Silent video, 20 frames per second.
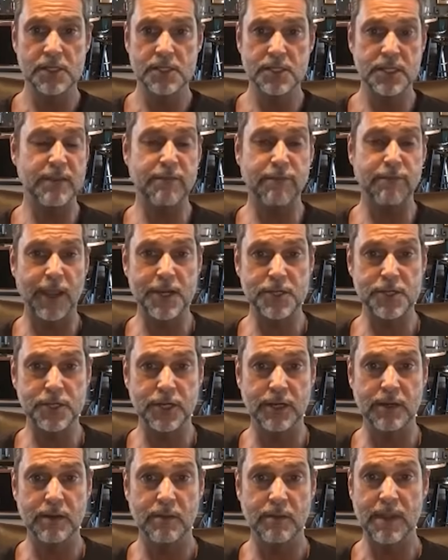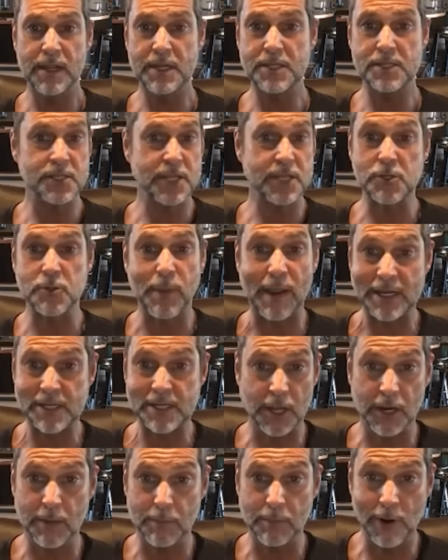Deflation means the central banks
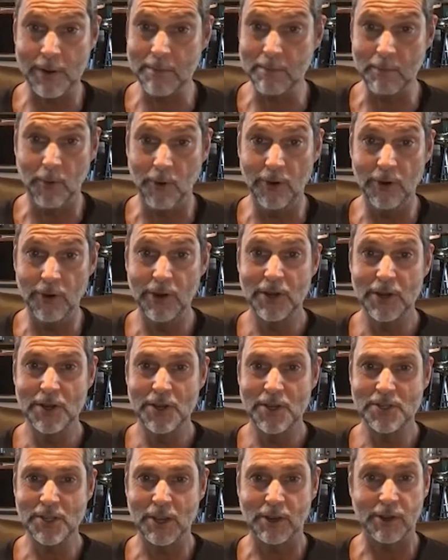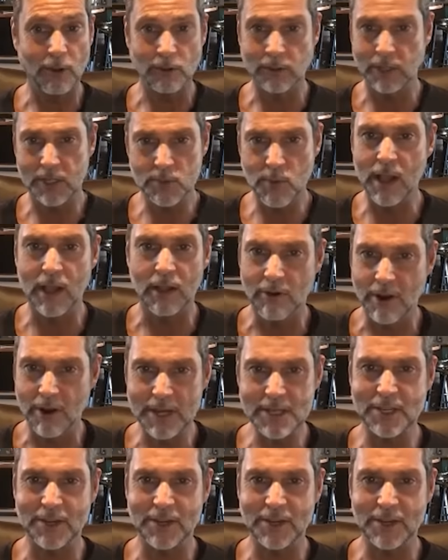are going to print more, so gold does well, right?